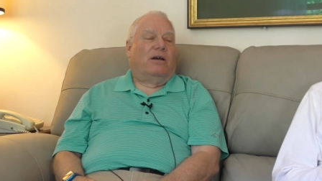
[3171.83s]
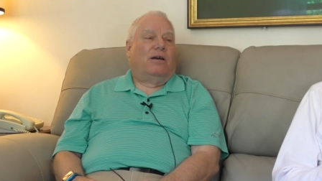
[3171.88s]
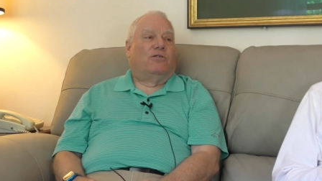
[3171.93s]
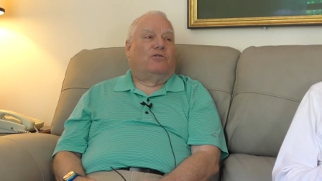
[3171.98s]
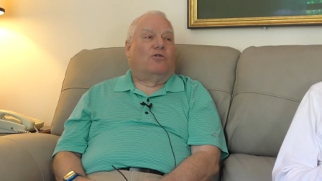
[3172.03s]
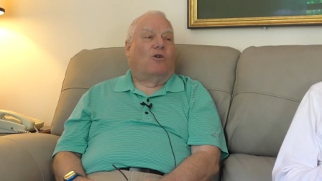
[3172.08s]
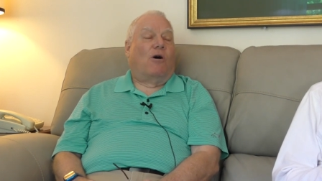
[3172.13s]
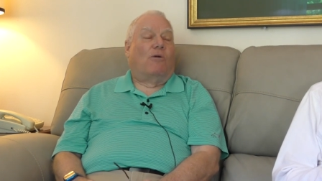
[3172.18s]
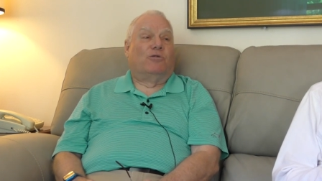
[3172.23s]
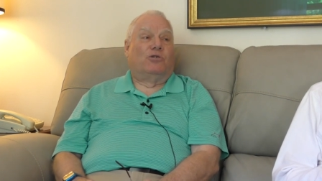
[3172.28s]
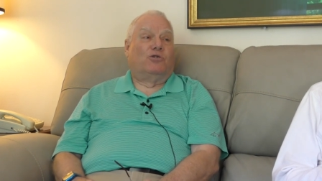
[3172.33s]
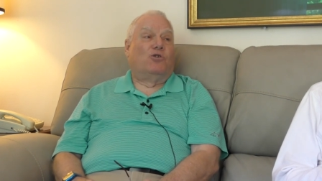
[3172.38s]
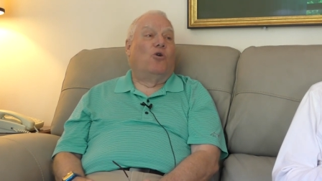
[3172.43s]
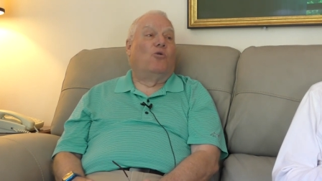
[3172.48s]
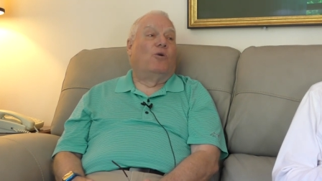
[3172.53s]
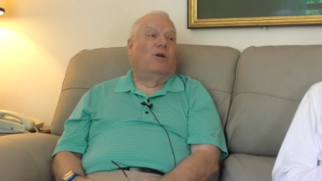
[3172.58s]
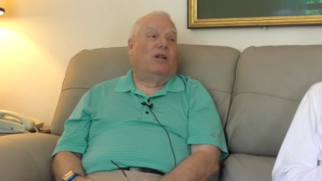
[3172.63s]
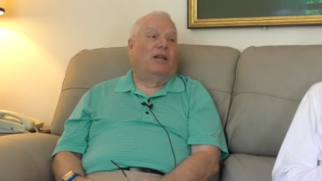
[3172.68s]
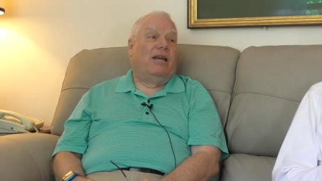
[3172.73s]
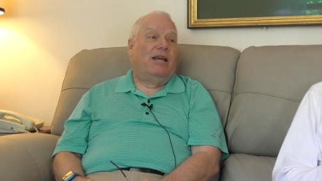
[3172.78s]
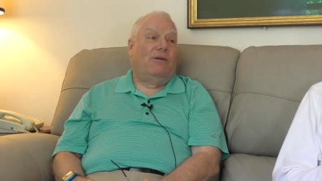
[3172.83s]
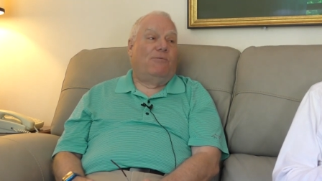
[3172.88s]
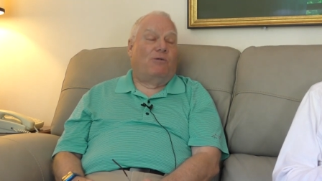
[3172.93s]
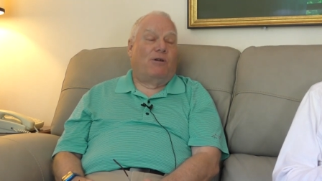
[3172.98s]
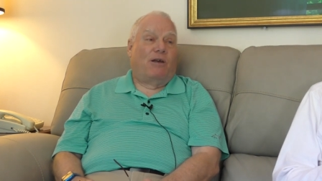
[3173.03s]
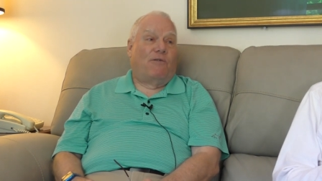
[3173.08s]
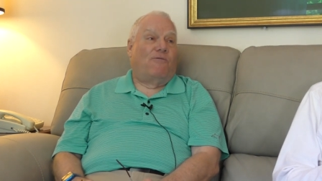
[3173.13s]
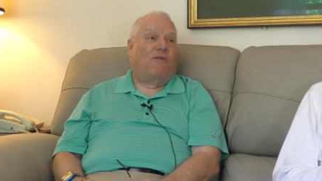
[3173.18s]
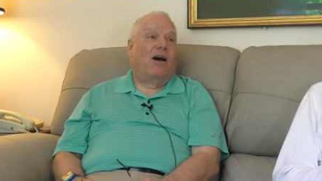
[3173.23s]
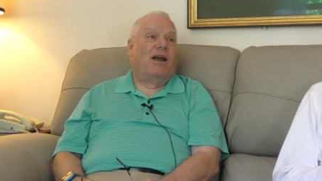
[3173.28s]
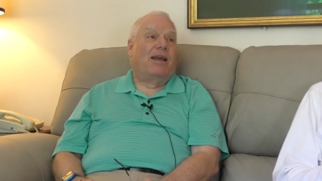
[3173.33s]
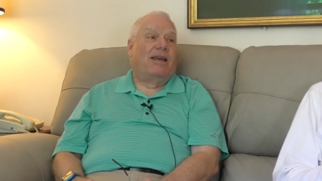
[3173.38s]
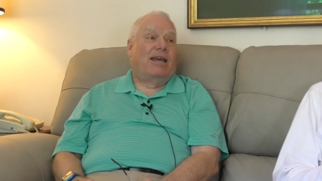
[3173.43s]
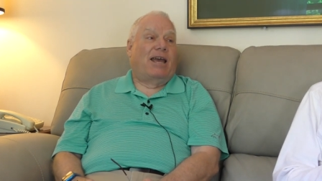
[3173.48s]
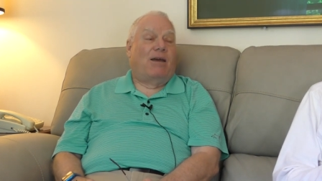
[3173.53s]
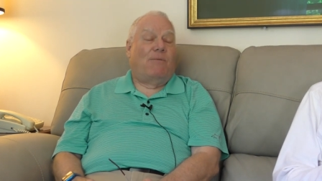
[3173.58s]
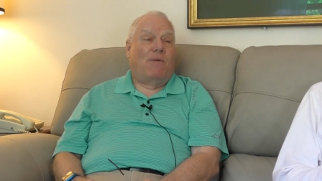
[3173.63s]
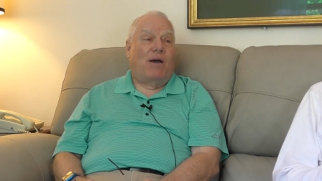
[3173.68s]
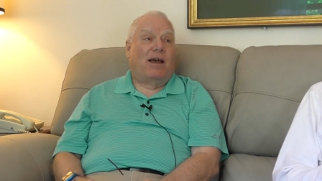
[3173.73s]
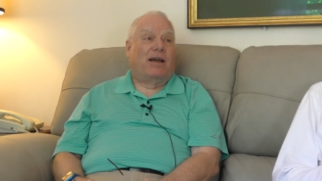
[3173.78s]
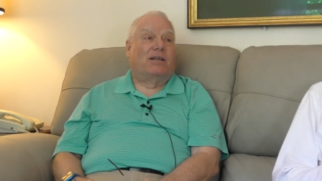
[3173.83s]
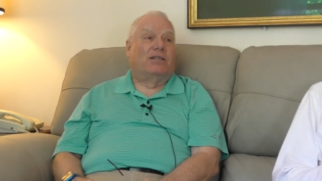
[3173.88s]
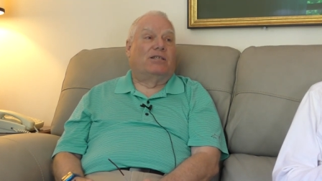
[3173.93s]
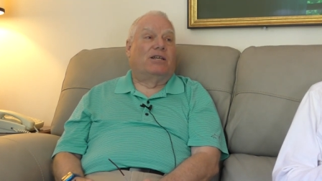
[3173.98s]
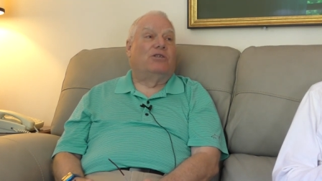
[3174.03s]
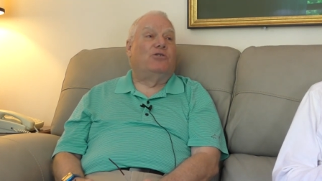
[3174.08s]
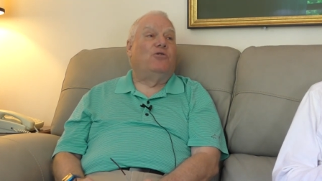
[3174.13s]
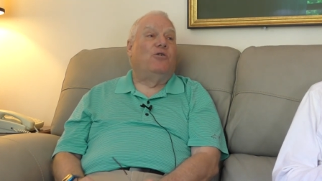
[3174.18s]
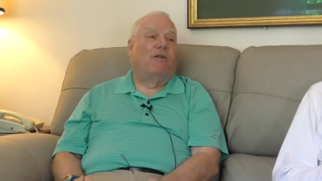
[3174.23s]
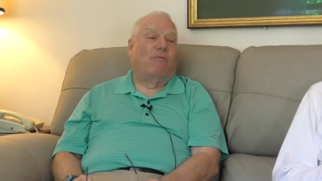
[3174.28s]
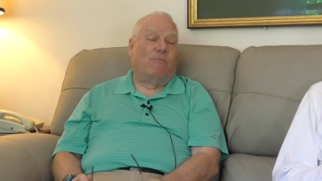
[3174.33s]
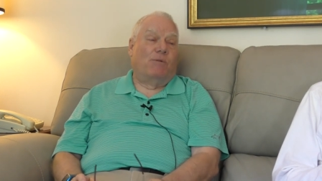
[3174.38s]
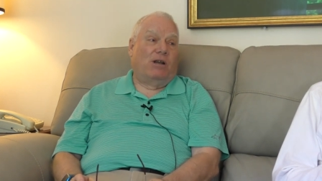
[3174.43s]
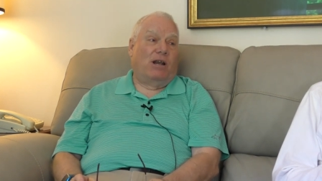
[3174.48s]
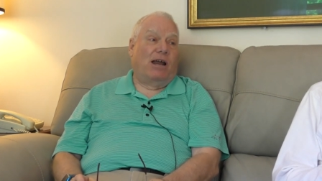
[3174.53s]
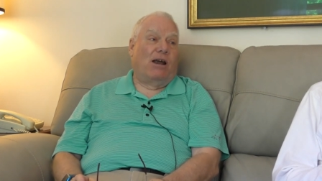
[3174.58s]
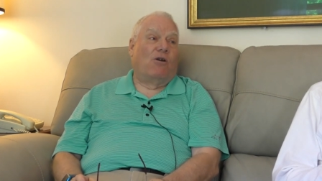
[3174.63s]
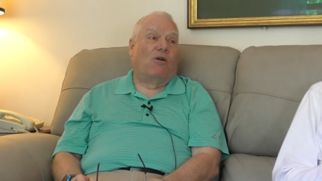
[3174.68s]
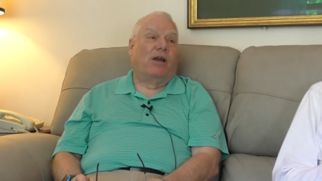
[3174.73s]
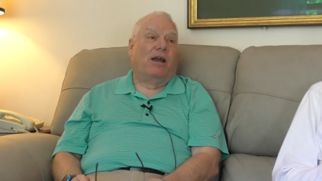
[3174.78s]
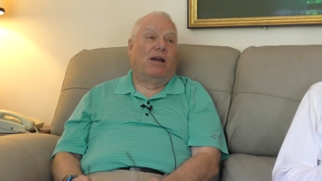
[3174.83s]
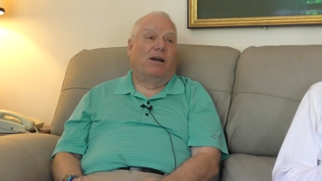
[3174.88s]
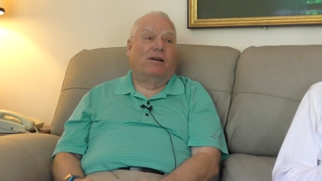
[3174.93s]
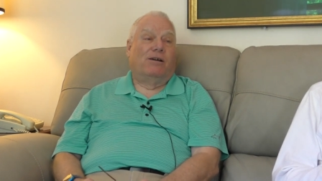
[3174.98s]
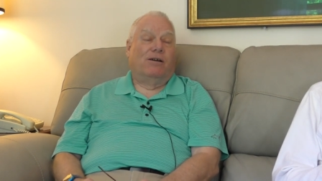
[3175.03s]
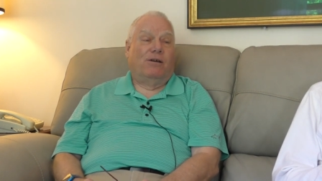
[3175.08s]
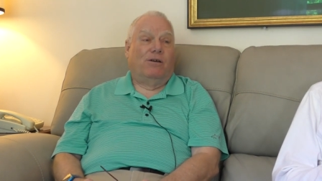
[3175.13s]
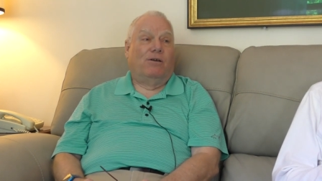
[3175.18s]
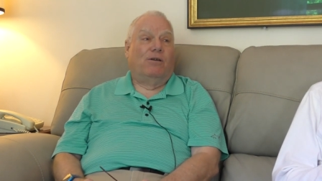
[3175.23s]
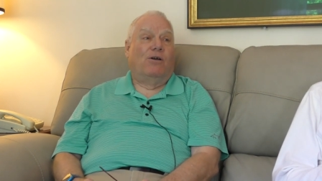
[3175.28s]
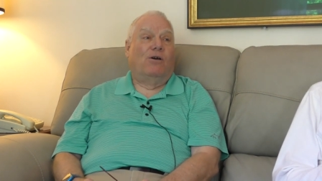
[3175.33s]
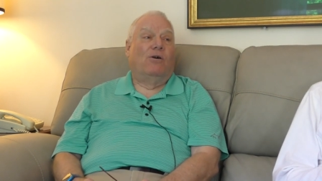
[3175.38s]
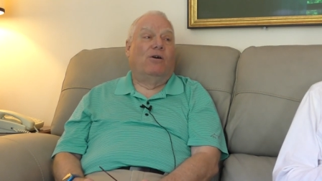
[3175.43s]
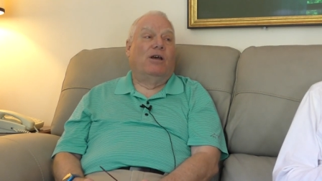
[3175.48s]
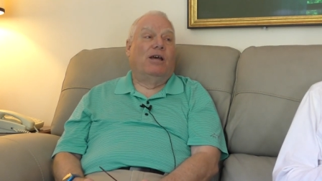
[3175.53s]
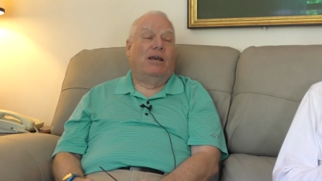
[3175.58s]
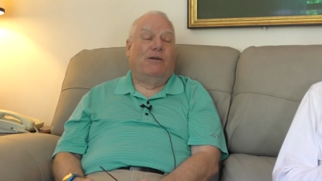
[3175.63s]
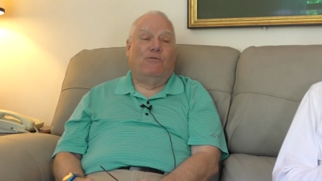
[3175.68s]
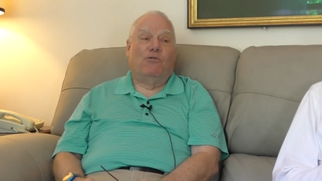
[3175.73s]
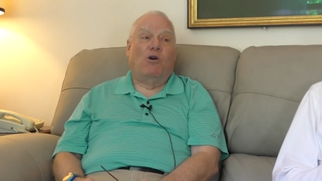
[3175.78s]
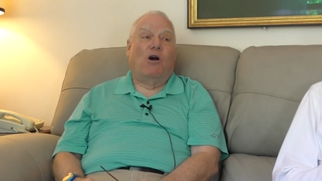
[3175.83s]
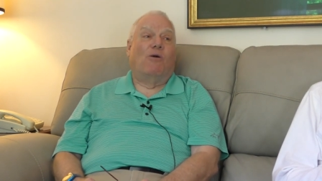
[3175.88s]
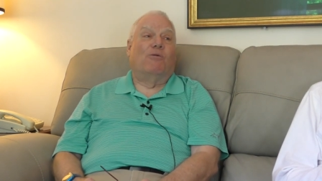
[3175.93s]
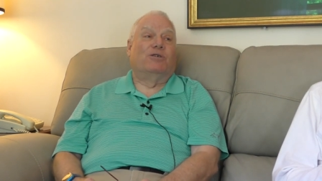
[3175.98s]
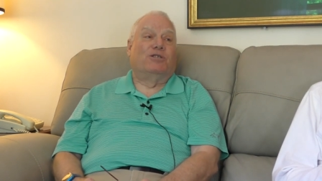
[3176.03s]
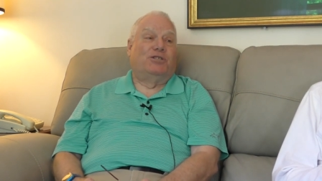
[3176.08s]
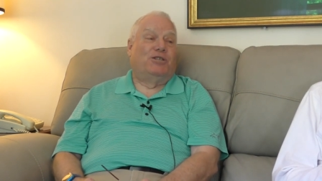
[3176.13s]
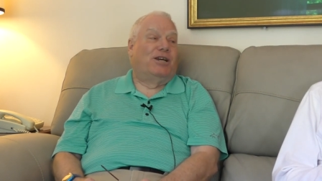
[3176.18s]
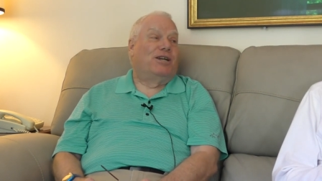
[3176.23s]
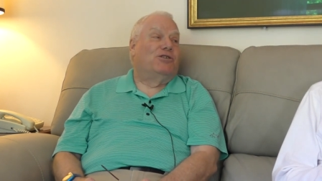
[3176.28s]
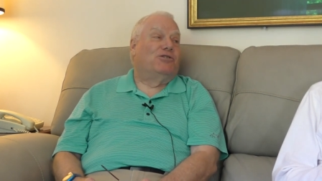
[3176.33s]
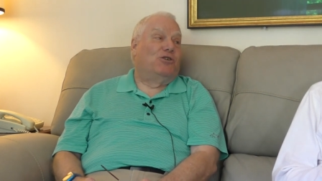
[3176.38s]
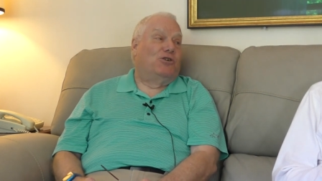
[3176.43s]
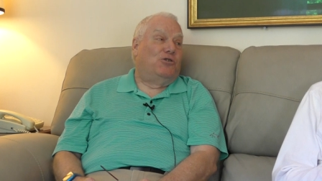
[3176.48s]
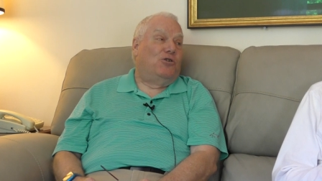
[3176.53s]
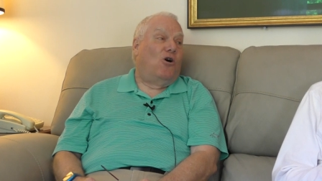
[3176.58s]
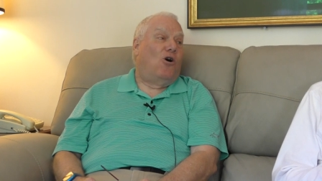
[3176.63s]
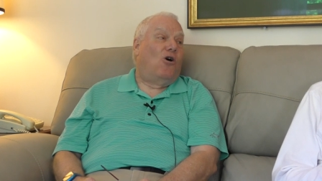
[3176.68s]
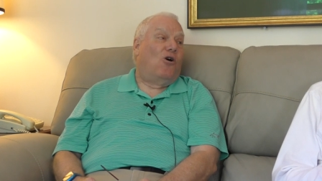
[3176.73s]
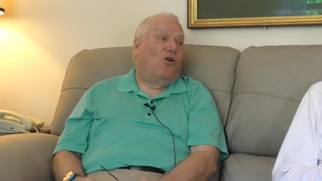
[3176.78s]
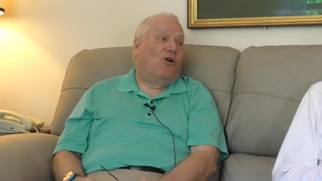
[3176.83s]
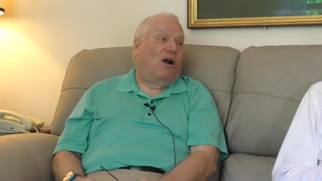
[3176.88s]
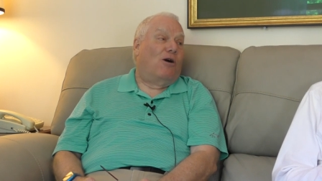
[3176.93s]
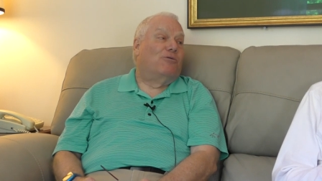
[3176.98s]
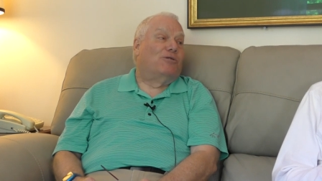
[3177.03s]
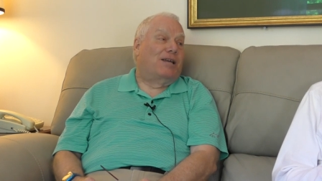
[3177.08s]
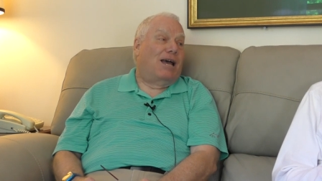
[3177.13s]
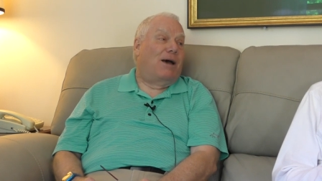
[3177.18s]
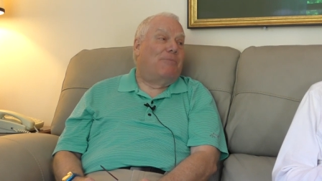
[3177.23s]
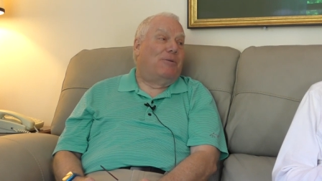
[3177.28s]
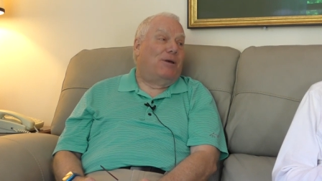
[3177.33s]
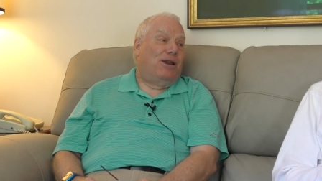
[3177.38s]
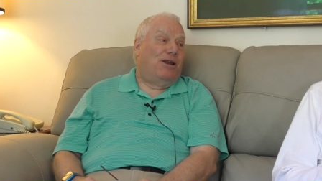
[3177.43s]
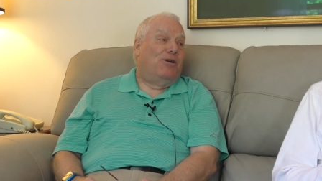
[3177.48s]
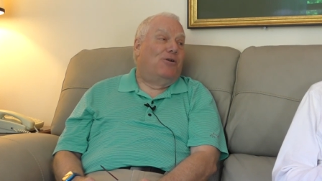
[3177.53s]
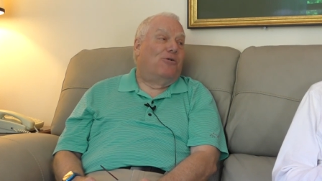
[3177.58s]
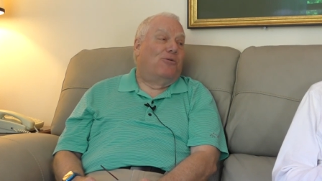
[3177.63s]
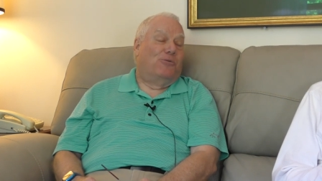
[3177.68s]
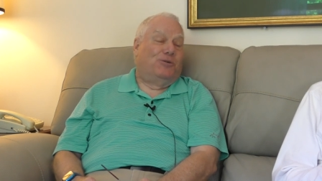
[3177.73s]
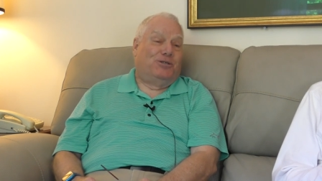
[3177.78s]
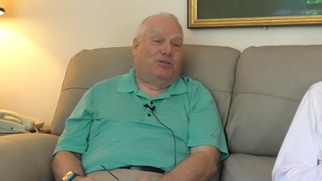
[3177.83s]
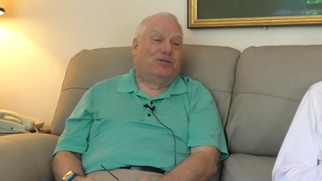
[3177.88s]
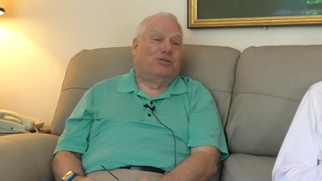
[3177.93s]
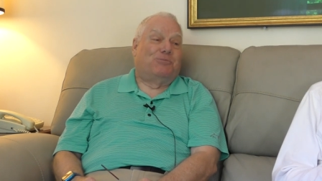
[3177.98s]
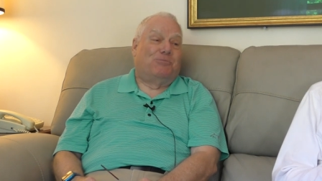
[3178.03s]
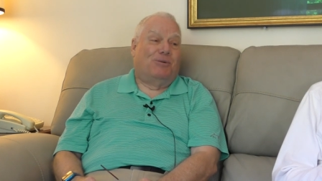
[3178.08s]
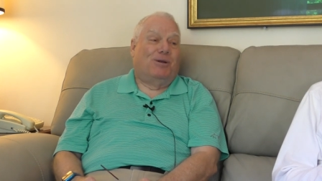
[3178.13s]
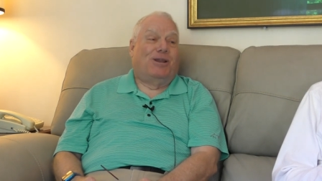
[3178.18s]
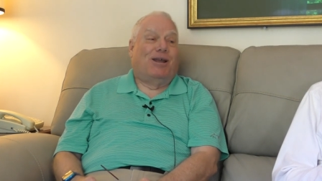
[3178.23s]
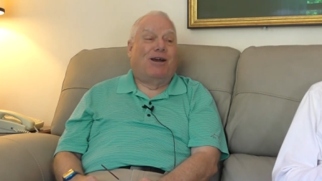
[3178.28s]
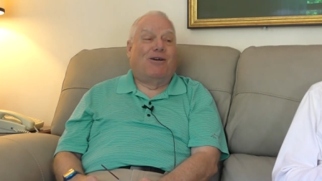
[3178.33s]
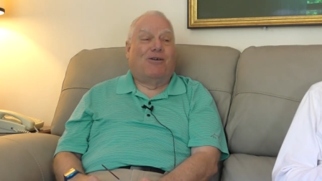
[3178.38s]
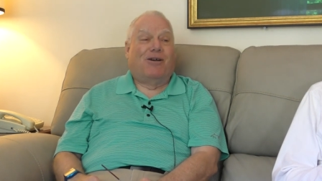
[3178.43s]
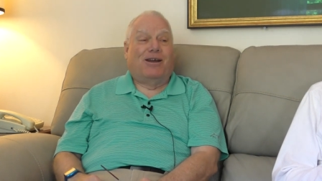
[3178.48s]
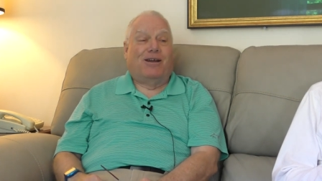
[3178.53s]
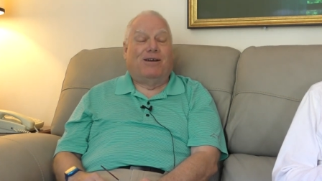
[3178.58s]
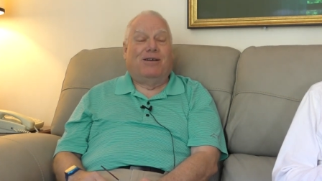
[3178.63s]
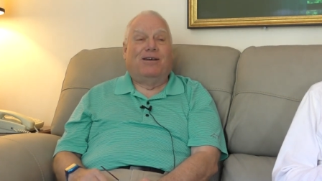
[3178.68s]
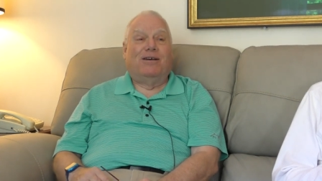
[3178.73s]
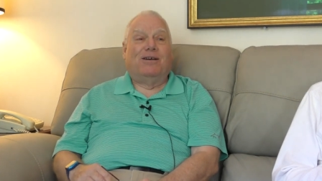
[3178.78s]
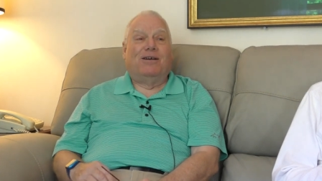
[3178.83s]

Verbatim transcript: So I was so relieved when they finally came back and said, "You have malaria." You know, even though I was sick as a dog, I was happy to hear it was just malaria.